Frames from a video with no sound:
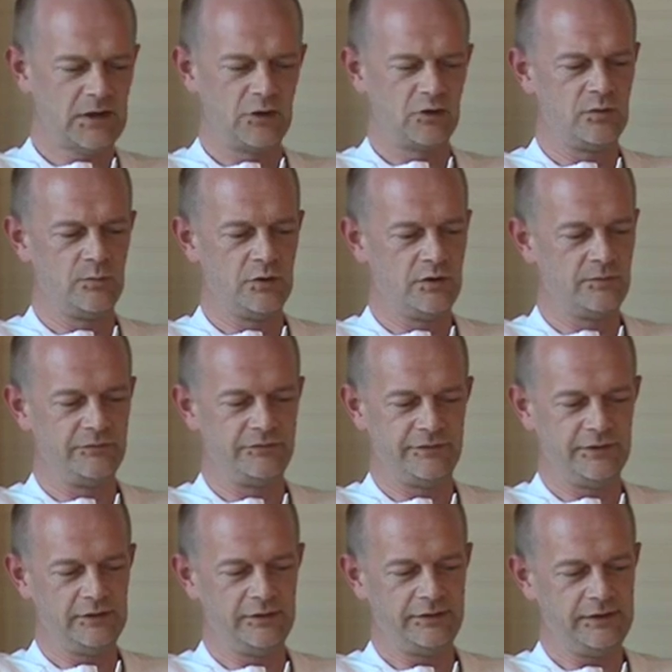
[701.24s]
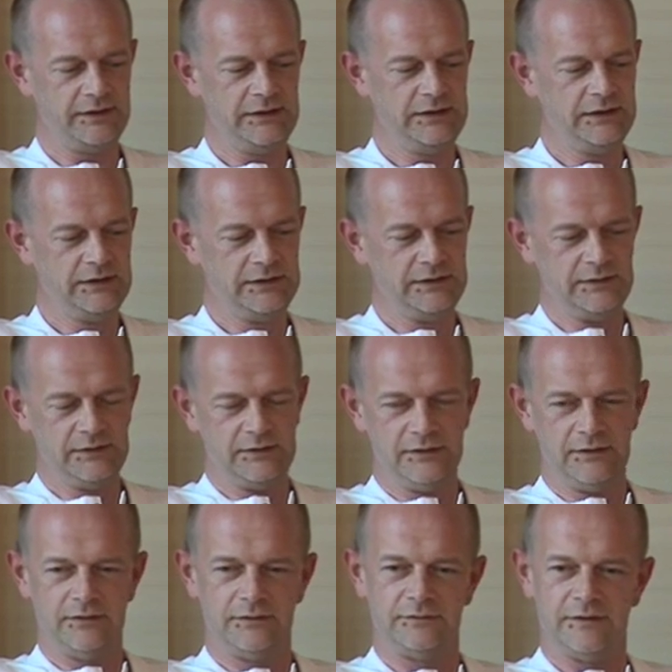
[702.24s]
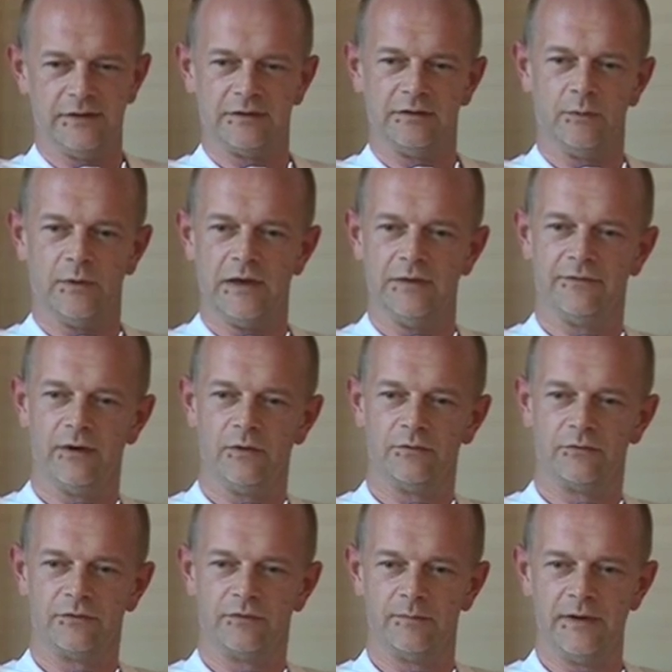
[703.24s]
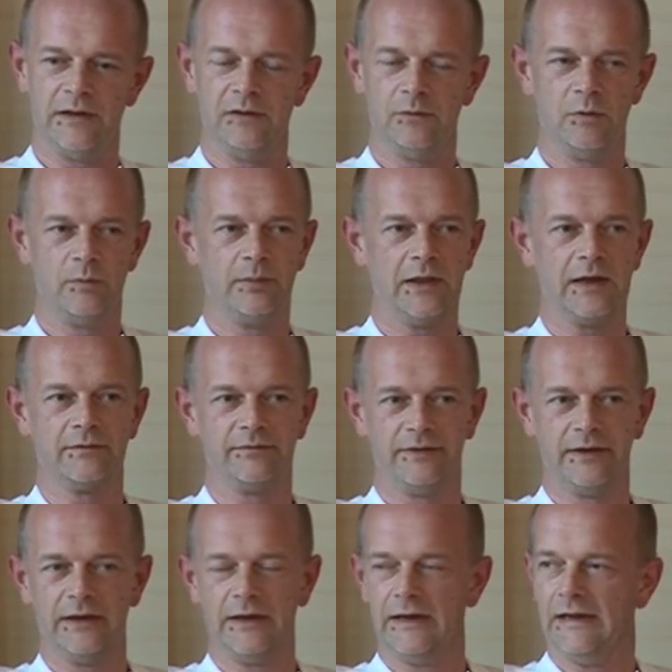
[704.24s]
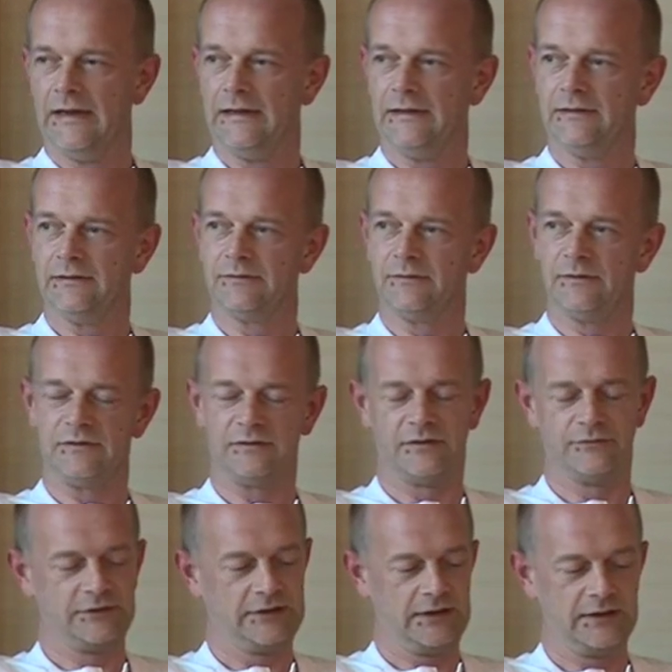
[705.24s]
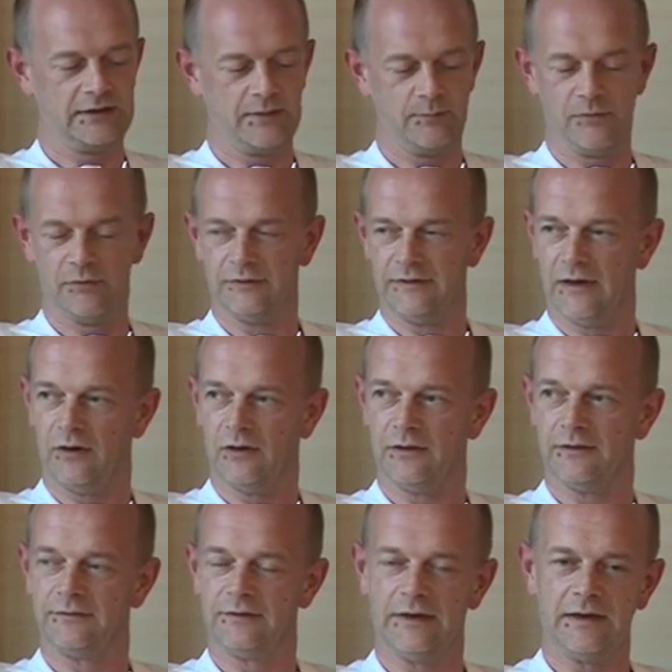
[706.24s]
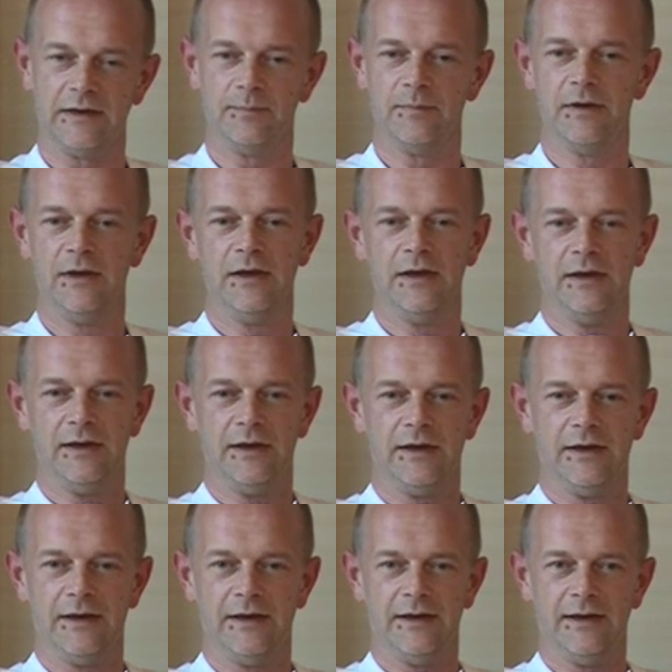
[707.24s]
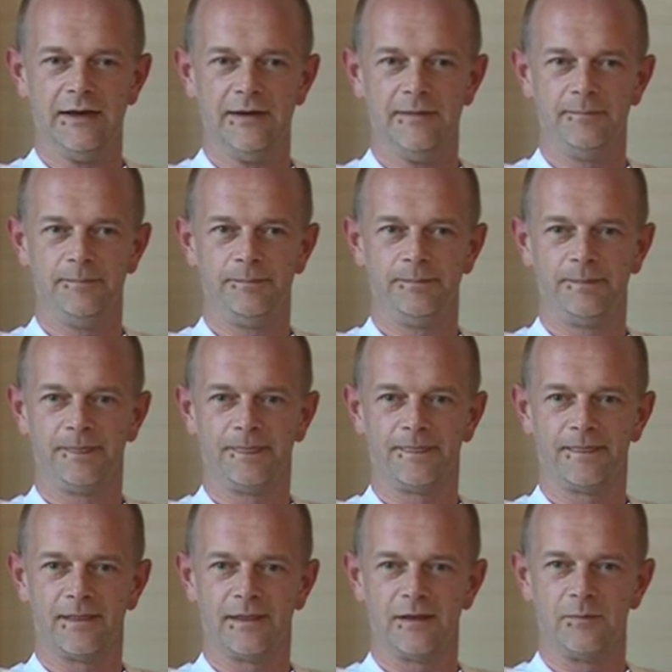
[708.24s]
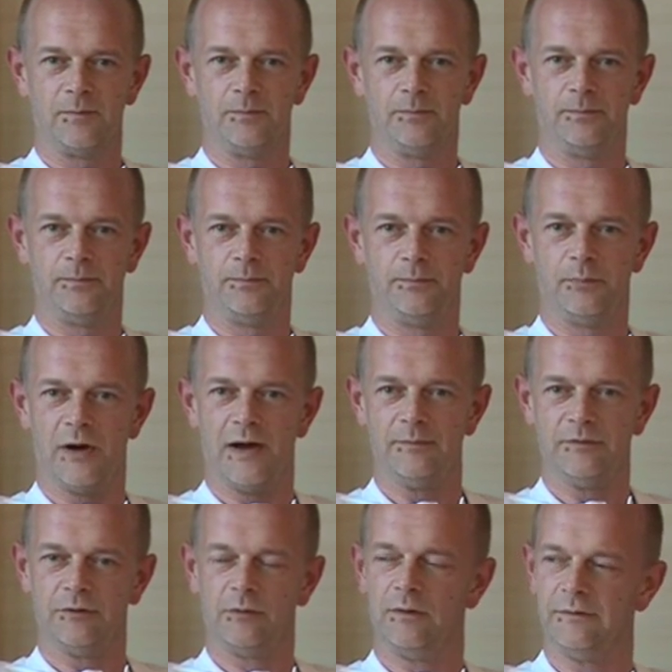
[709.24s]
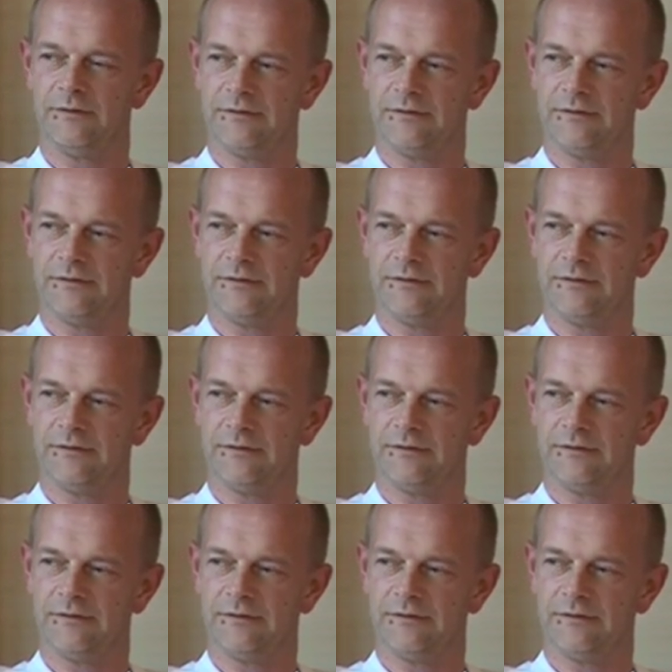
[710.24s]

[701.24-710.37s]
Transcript: come home filthy, take the wife out for a meal with black fingernails, which obviously get moaned at all the time. Um, but I'm doing it